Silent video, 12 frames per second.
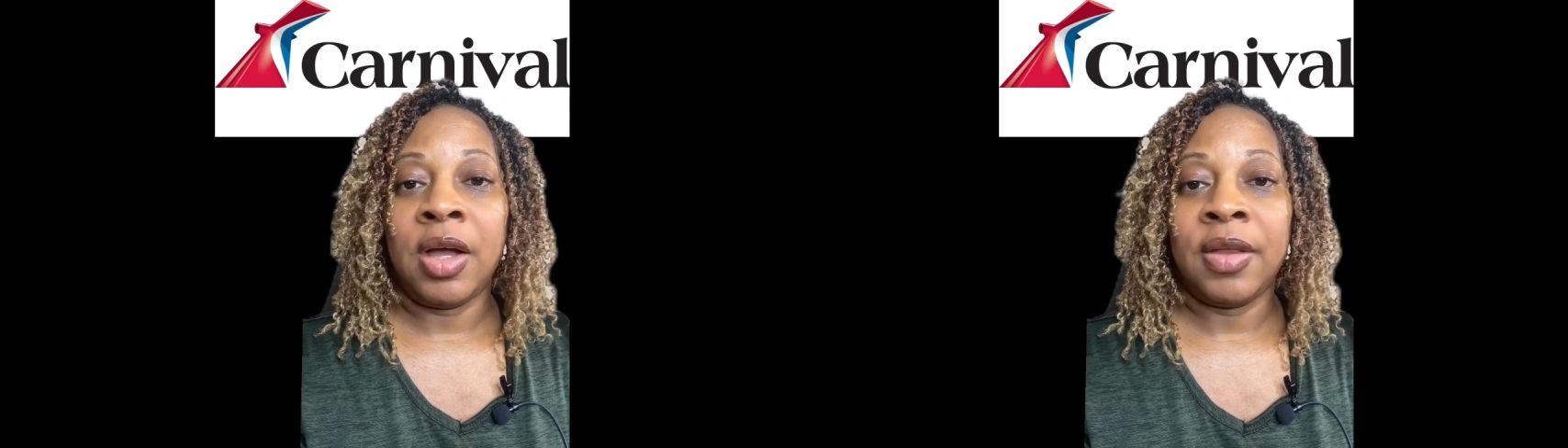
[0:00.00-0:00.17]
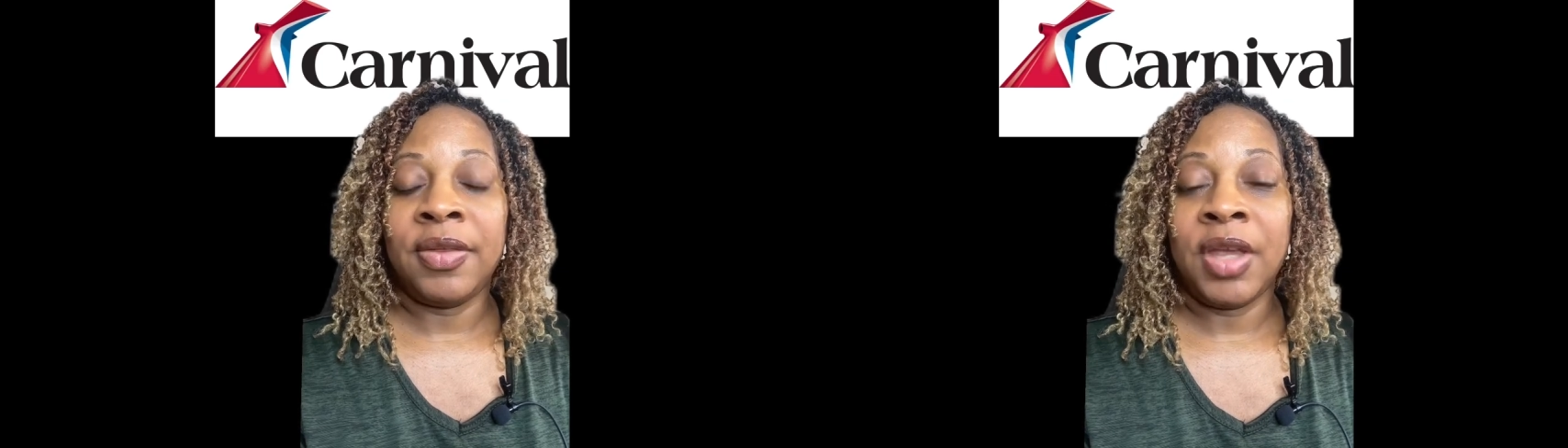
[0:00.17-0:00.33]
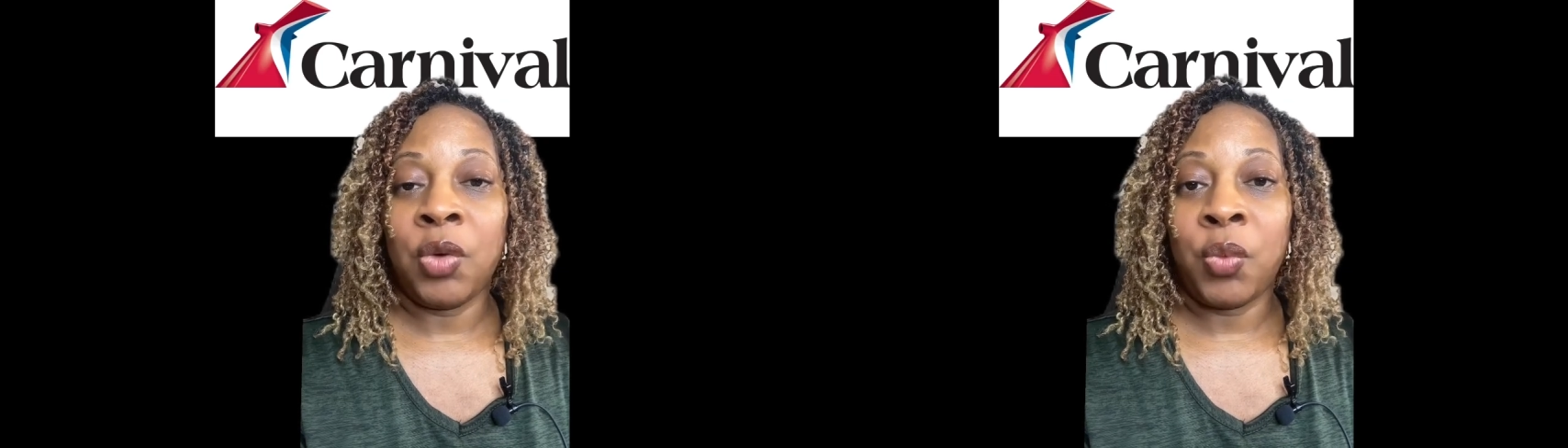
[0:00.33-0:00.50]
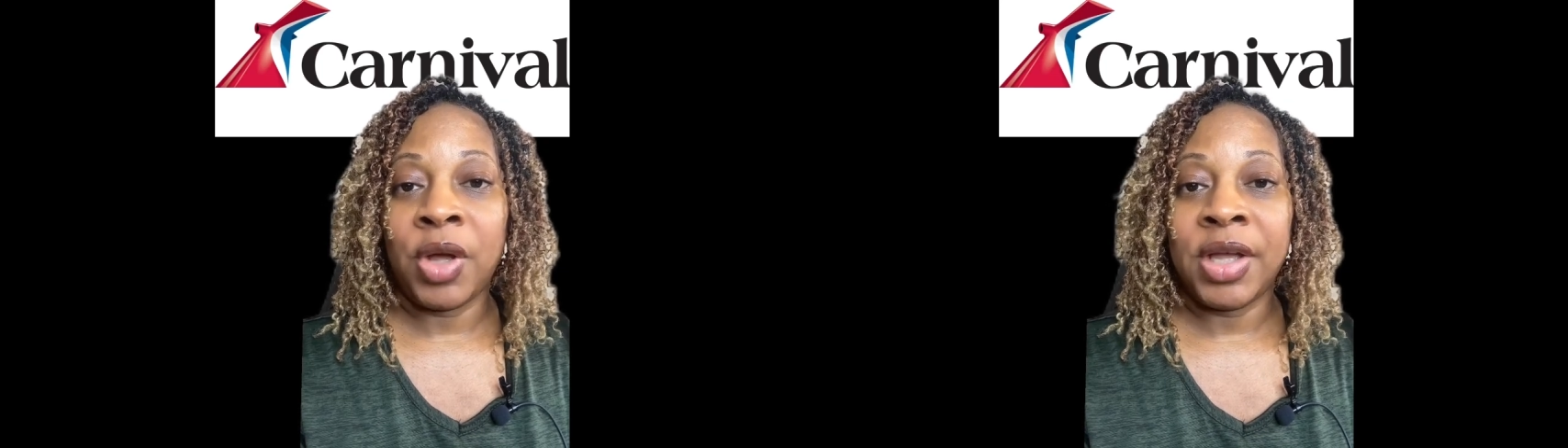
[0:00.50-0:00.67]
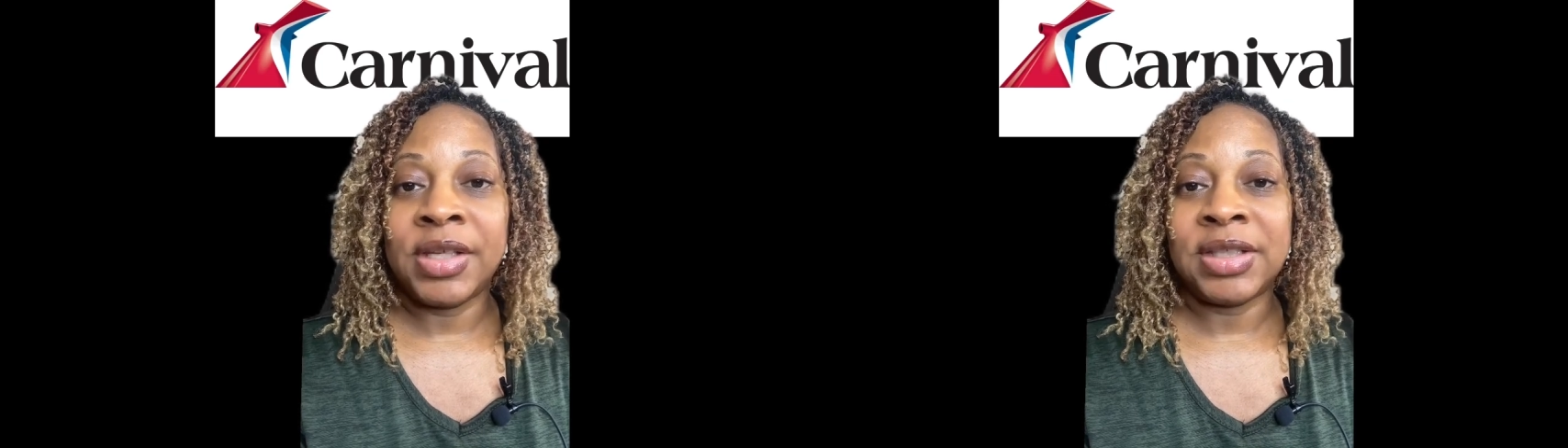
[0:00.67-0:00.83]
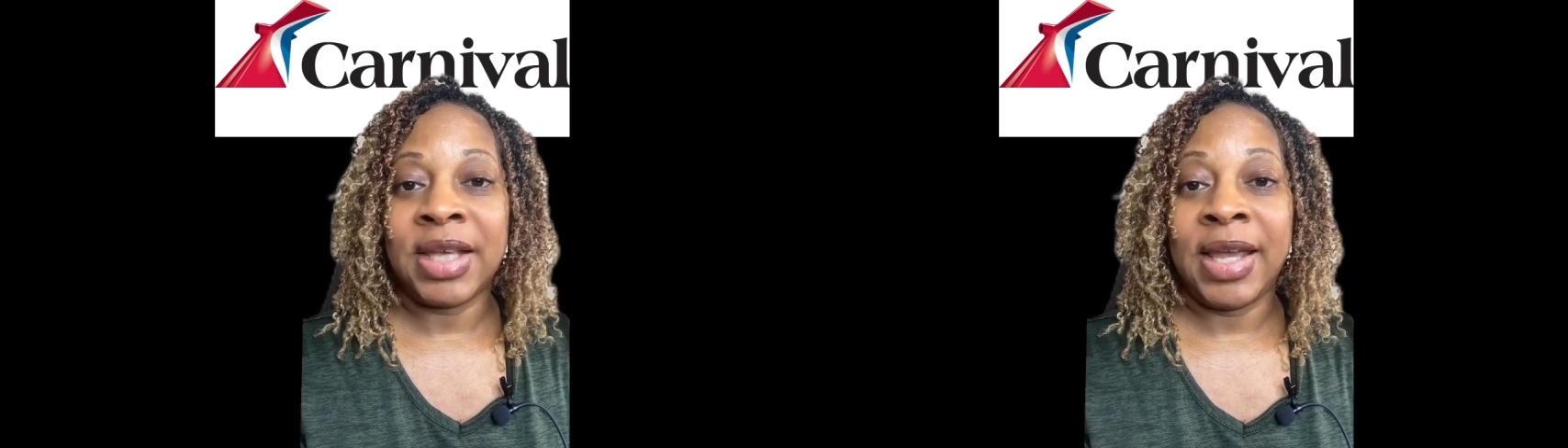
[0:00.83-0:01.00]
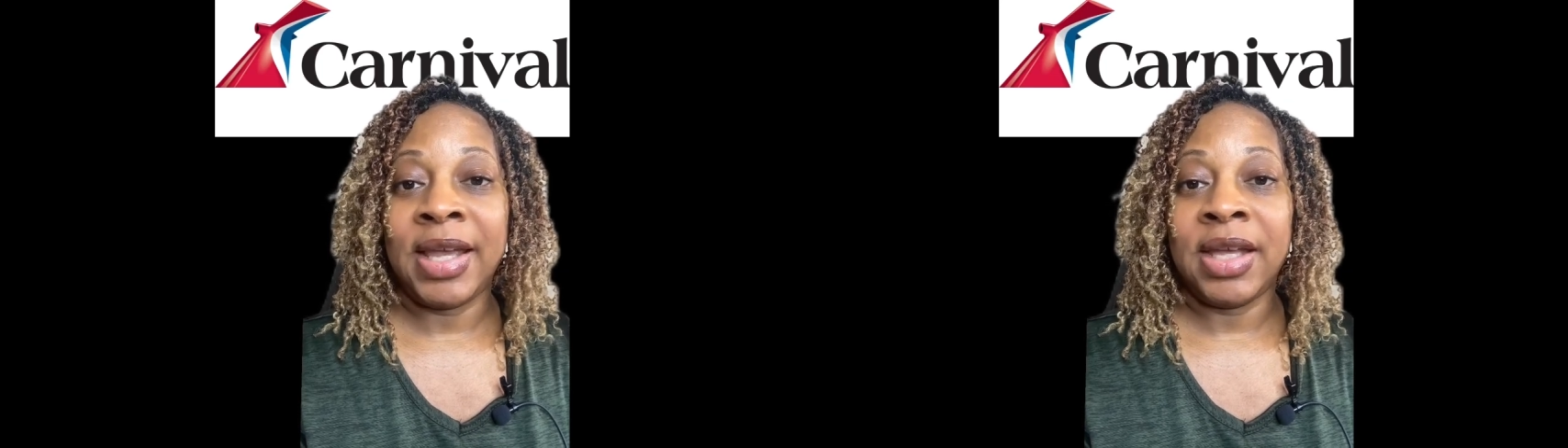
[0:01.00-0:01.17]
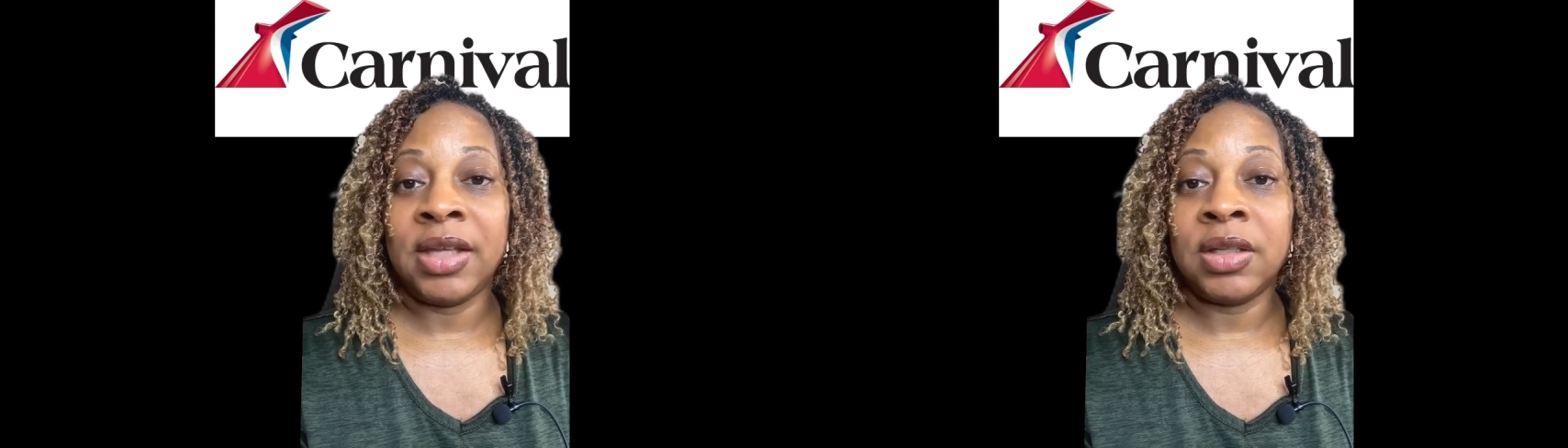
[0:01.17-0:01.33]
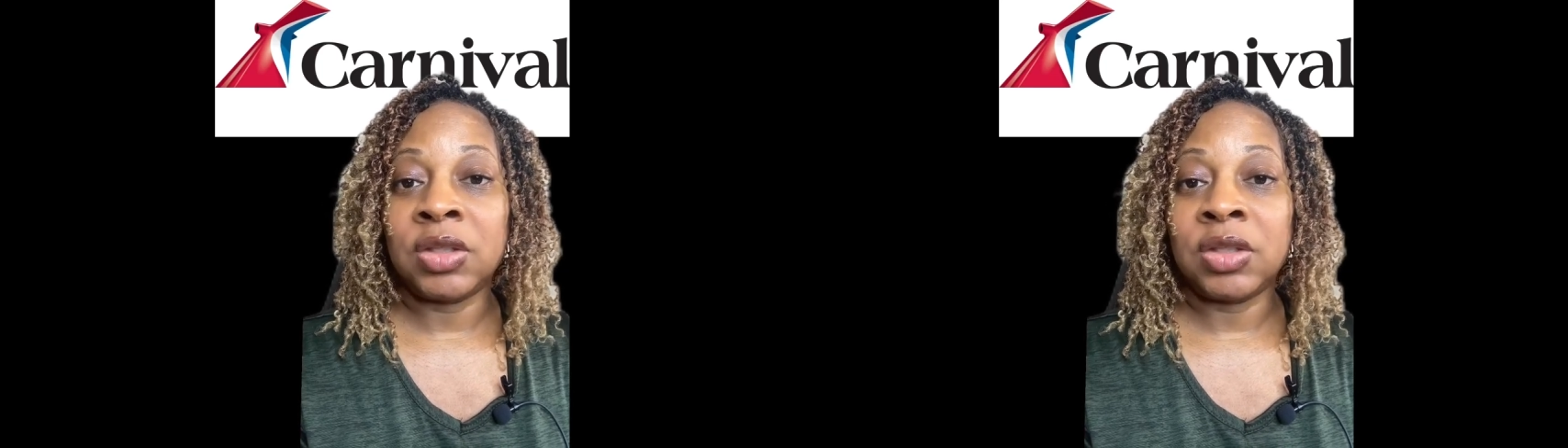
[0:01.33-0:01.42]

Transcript: there was a